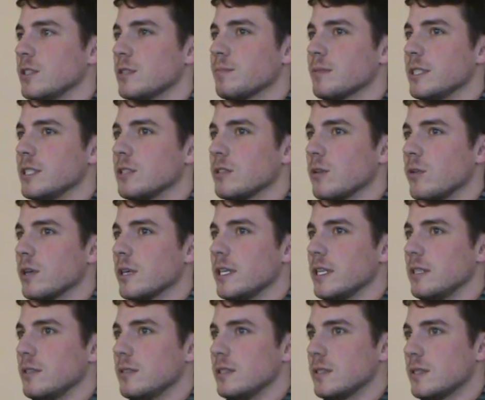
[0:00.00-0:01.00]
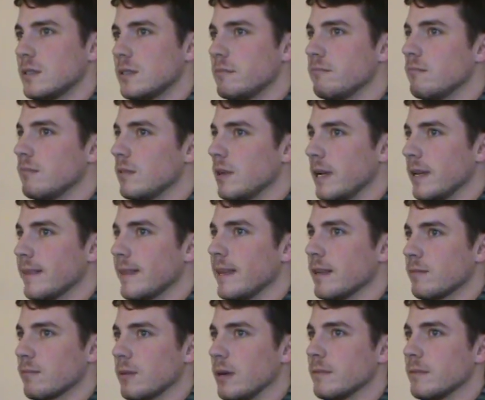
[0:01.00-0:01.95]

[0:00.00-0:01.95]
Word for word: Was, it was pretty short. It was I think